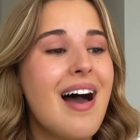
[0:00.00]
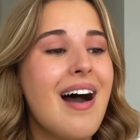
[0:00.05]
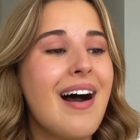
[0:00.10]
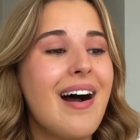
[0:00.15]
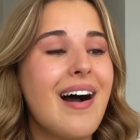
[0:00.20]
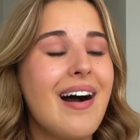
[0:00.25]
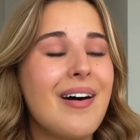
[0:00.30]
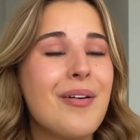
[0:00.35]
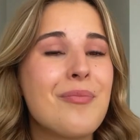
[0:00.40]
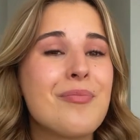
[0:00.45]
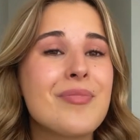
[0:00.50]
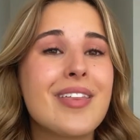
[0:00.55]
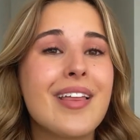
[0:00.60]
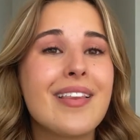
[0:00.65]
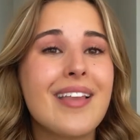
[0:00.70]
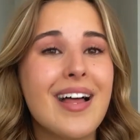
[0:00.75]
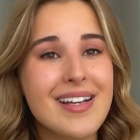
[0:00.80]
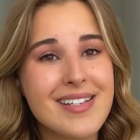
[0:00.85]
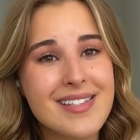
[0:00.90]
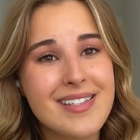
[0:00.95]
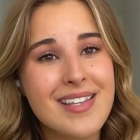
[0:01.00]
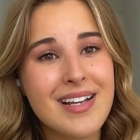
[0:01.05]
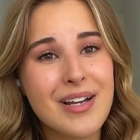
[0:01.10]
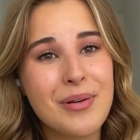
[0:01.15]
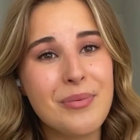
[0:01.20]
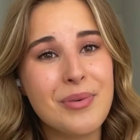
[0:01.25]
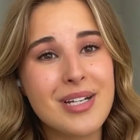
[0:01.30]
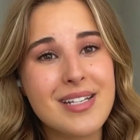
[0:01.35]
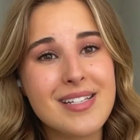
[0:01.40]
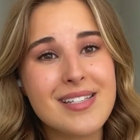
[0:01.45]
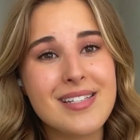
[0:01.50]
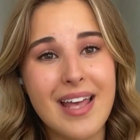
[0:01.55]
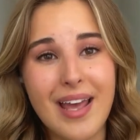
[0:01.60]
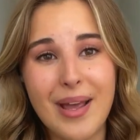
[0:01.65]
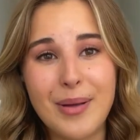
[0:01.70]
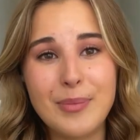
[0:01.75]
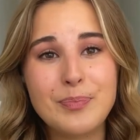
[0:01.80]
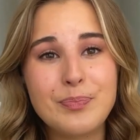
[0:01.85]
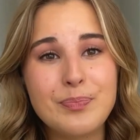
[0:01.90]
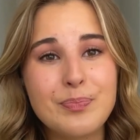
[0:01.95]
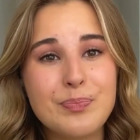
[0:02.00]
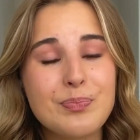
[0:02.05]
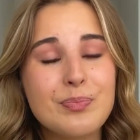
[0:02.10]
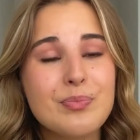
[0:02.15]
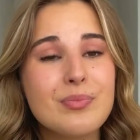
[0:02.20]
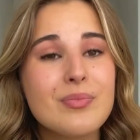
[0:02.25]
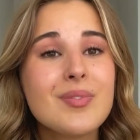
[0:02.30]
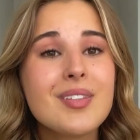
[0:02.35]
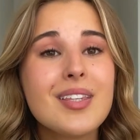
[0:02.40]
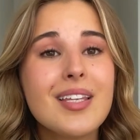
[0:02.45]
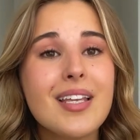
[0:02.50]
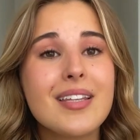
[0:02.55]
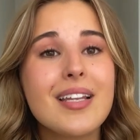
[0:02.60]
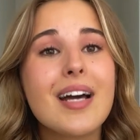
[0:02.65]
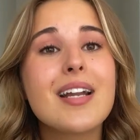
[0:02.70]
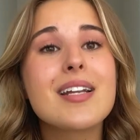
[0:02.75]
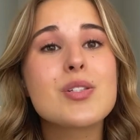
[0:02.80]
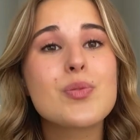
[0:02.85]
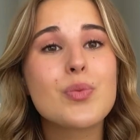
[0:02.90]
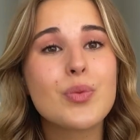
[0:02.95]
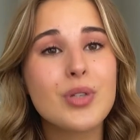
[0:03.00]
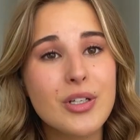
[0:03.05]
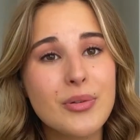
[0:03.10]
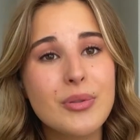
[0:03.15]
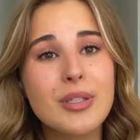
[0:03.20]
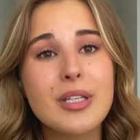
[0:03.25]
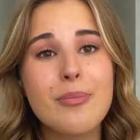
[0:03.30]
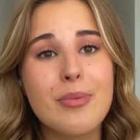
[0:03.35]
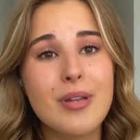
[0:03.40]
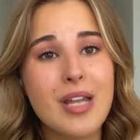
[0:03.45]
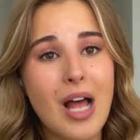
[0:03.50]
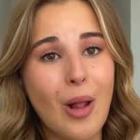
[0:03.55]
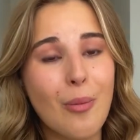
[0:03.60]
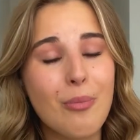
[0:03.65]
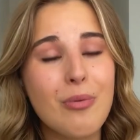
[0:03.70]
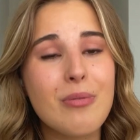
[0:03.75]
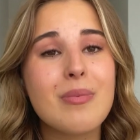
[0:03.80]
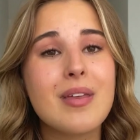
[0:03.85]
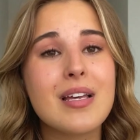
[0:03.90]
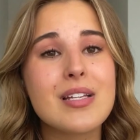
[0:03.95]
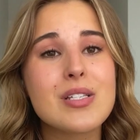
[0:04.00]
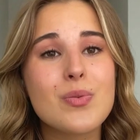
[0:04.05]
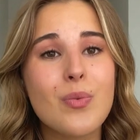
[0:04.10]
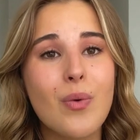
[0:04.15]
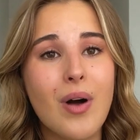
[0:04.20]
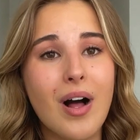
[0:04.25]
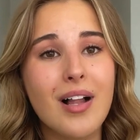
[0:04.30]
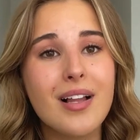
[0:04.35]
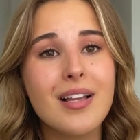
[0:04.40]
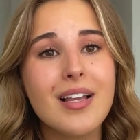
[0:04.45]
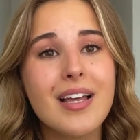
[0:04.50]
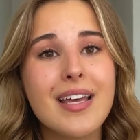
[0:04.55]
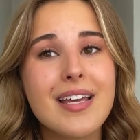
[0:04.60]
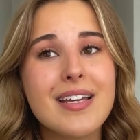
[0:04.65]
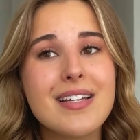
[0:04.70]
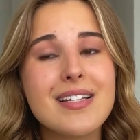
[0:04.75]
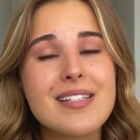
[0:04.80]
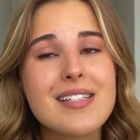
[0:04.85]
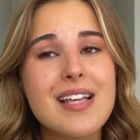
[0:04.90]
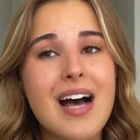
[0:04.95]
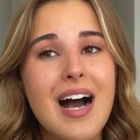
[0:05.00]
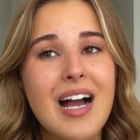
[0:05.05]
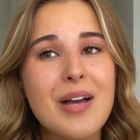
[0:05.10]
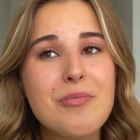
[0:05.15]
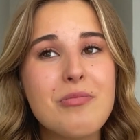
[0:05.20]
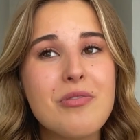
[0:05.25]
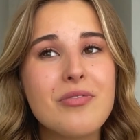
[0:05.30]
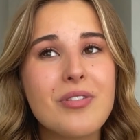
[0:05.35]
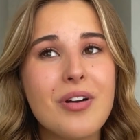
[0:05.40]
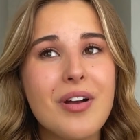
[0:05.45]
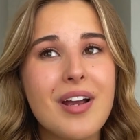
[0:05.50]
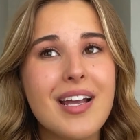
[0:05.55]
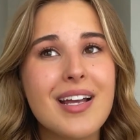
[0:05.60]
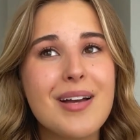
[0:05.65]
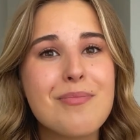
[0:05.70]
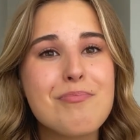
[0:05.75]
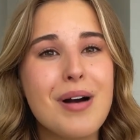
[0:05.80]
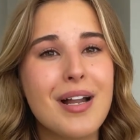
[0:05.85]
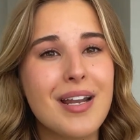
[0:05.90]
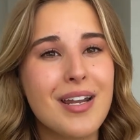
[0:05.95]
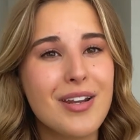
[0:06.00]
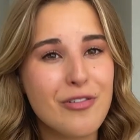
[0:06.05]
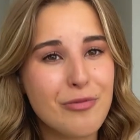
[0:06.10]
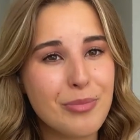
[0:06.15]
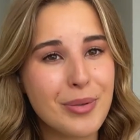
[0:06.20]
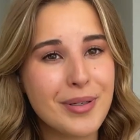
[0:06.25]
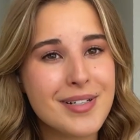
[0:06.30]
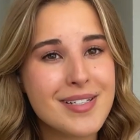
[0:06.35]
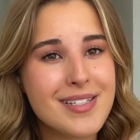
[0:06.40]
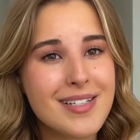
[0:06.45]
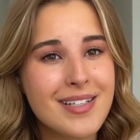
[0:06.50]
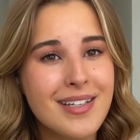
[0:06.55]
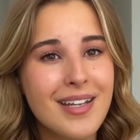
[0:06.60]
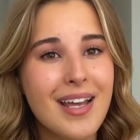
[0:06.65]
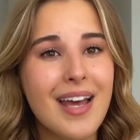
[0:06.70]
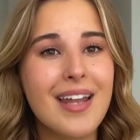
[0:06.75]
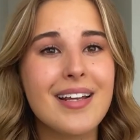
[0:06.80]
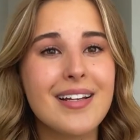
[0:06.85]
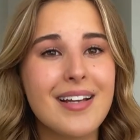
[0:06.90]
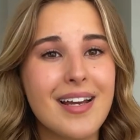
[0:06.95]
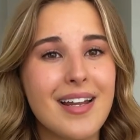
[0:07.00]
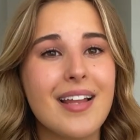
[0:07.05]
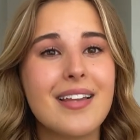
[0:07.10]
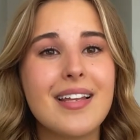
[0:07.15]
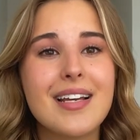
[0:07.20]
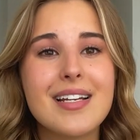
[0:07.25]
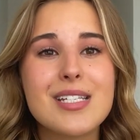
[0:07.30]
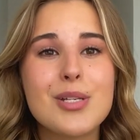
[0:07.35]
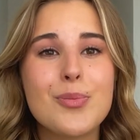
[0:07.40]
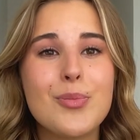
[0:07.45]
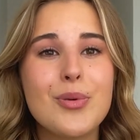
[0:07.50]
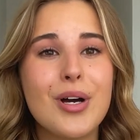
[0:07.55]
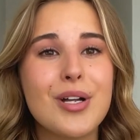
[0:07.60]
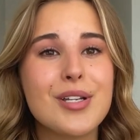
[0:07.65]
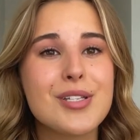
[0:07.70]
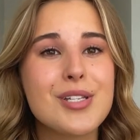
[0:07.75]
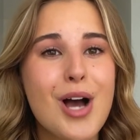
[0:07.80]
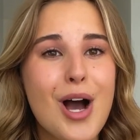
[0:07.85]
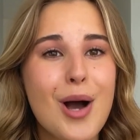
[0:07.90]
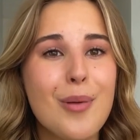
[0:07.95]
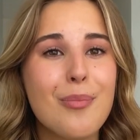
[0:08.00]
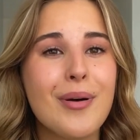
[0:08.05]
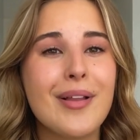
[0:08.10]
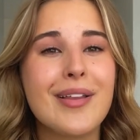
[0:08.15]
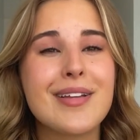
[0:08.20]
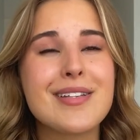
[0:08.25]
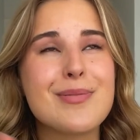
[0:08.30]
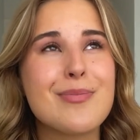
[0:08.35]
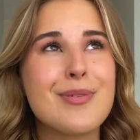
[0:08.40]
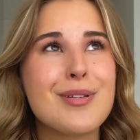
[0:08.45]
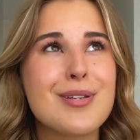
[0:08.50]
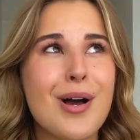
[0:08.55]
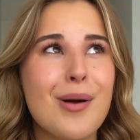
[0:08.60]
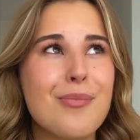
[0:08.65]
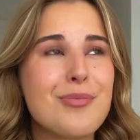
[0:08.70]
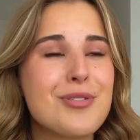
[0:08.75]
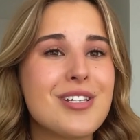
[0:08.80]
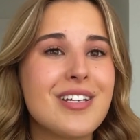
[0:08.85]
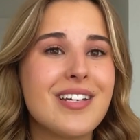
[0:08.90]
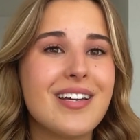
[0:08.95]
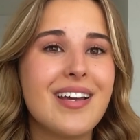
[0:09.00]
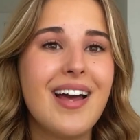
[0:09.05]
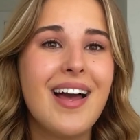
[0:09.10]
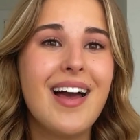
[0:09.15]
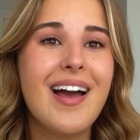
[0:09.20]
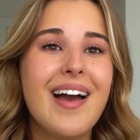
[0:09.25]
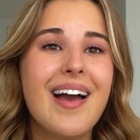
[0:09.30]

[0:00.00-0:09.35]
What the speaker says: The last thing I want to say that has really been helping me as well is I'm a very competitive person, and again, I like to be on top. I like to be top G.